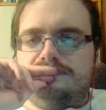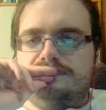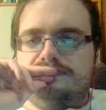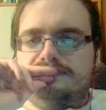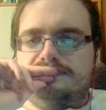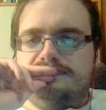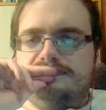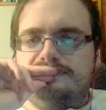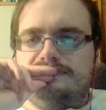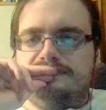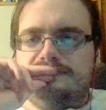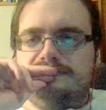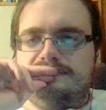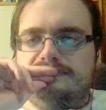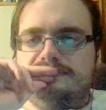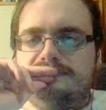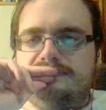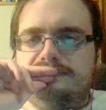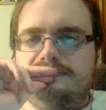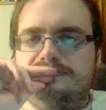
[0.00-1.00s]
a little bit
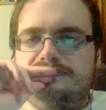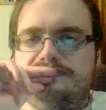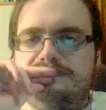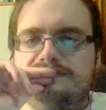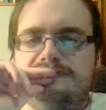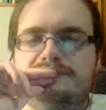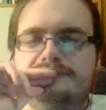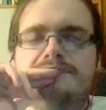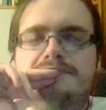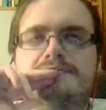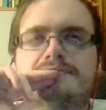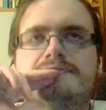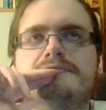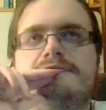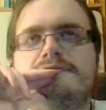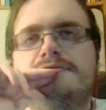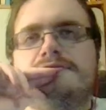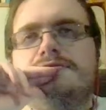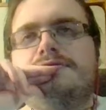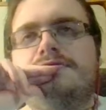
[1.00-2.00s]
easier than
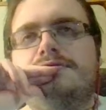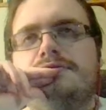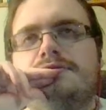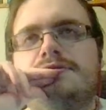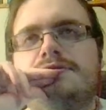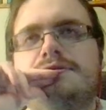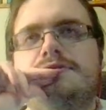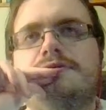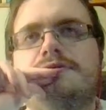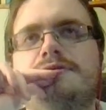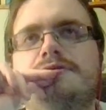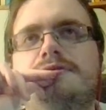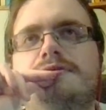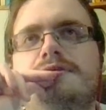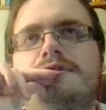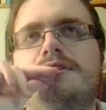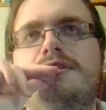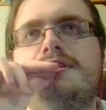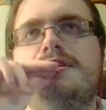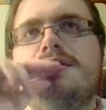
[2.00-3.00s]
needing a ride and
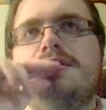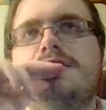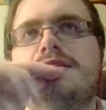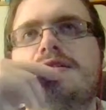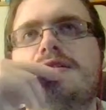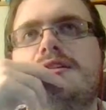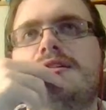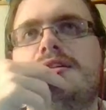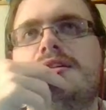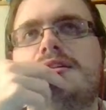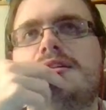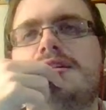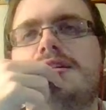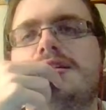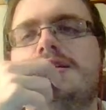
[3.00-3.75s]
stuff like that. So